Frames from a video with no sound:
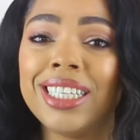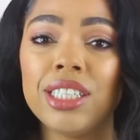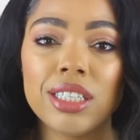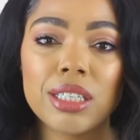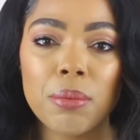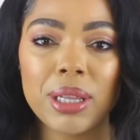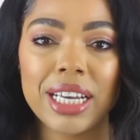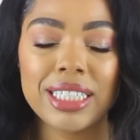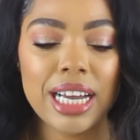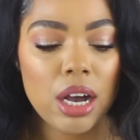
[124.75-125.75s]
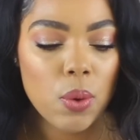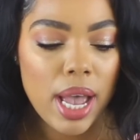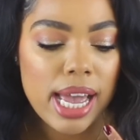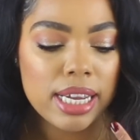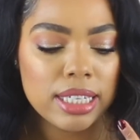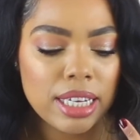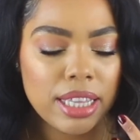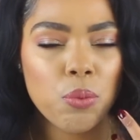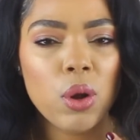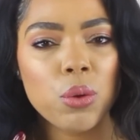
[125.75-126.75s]
easy to blend out, and
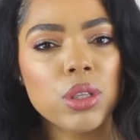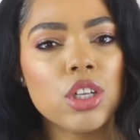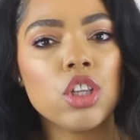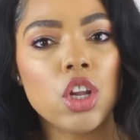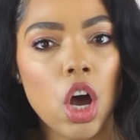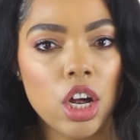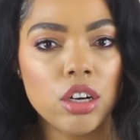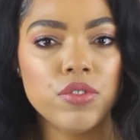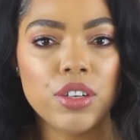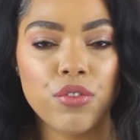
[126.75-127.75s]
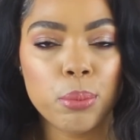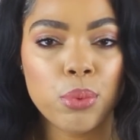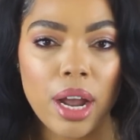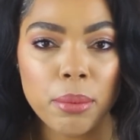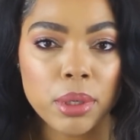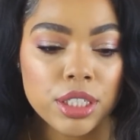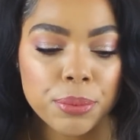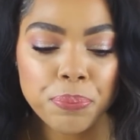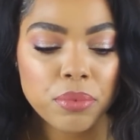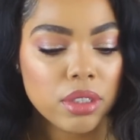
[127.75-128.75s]
they work with a lot of different
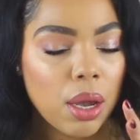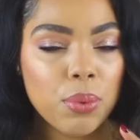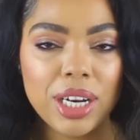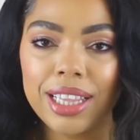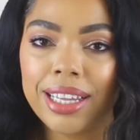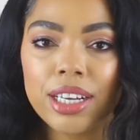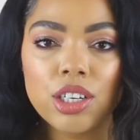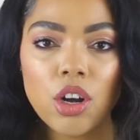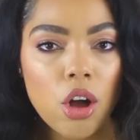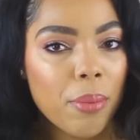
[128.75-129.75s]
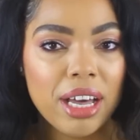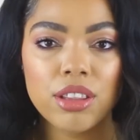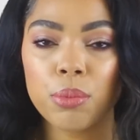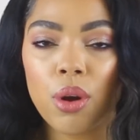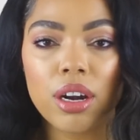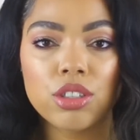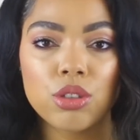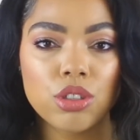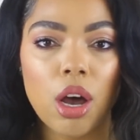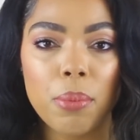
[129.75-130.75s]
primers. And when I layer all my other products
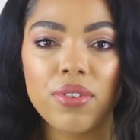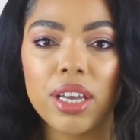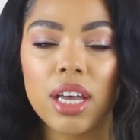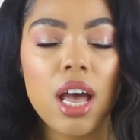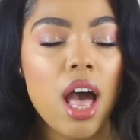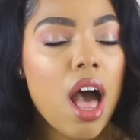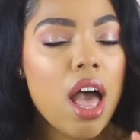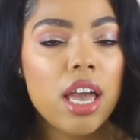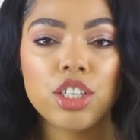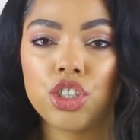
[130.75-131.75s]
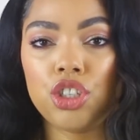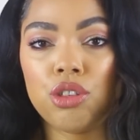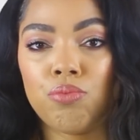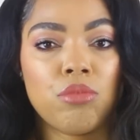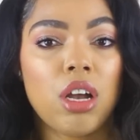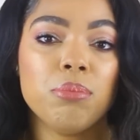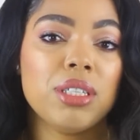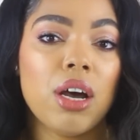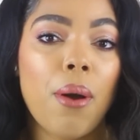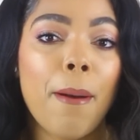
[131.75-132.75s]
on top of it, it just
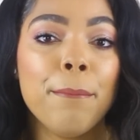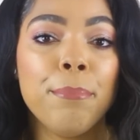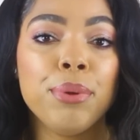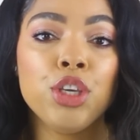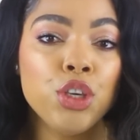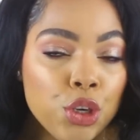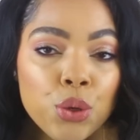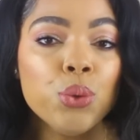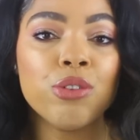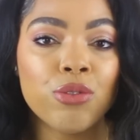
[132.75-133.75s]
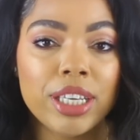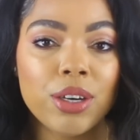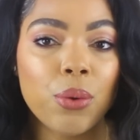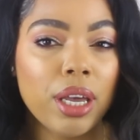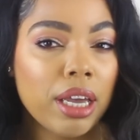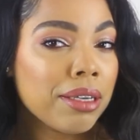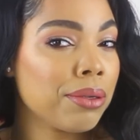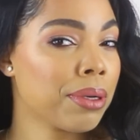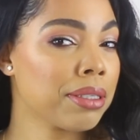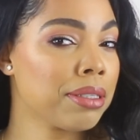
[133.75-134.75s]
comes out beautifully, okay?
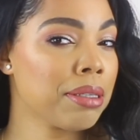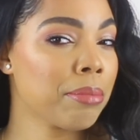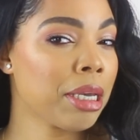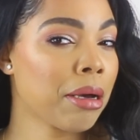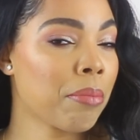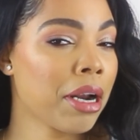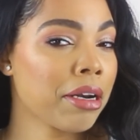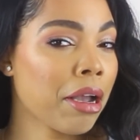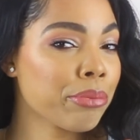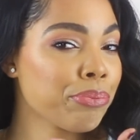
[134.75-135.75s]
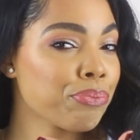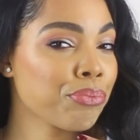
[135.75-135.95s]
You guys see the makeup right now?